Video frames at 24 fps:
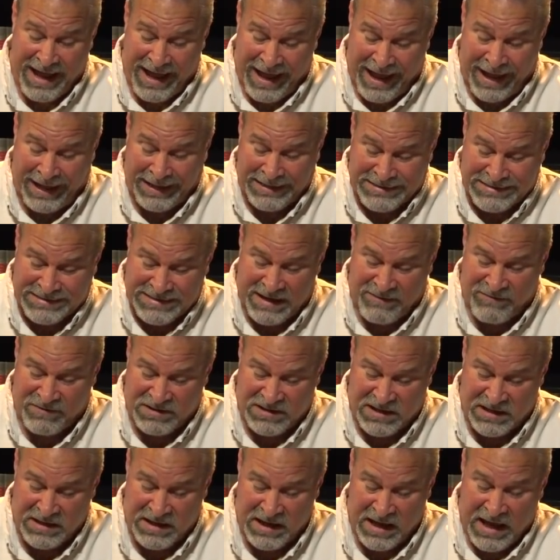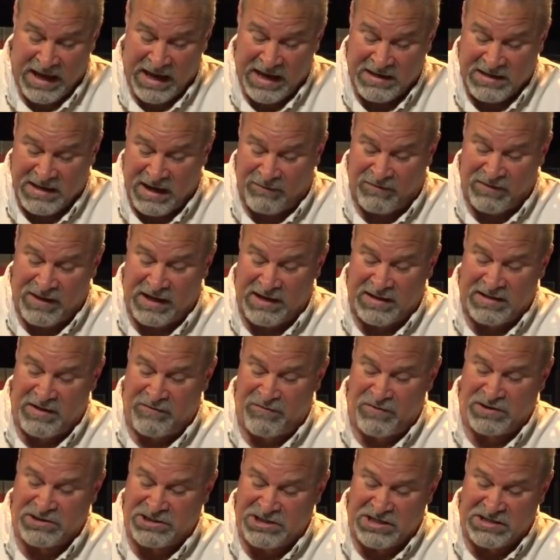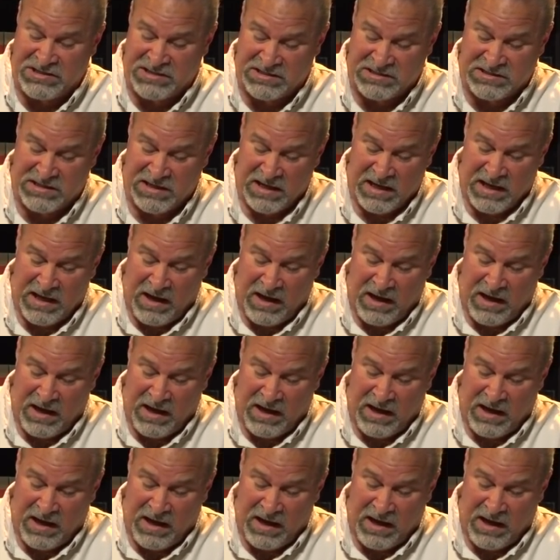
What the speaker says: and 17. He definitely had a different Jesus.